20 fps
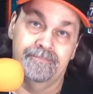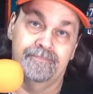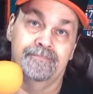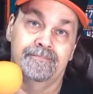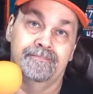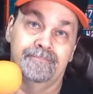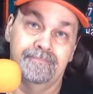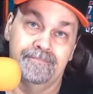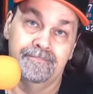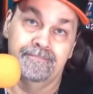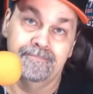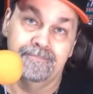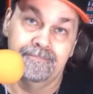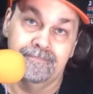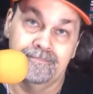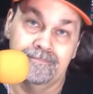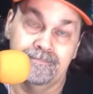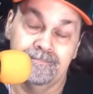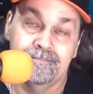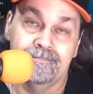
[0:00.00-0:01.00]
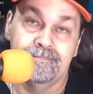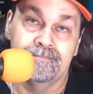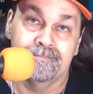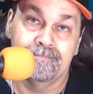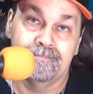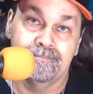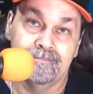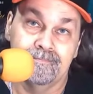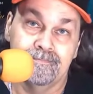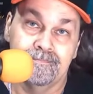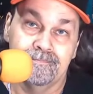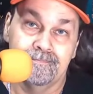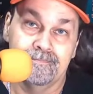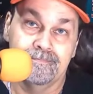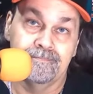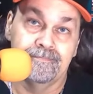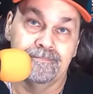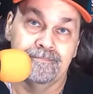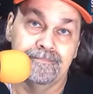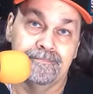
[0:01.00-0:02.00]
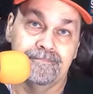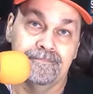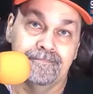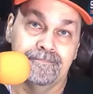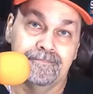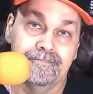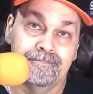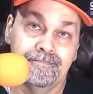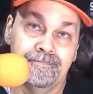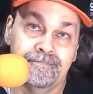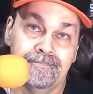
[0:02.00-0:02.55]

Nothing is said.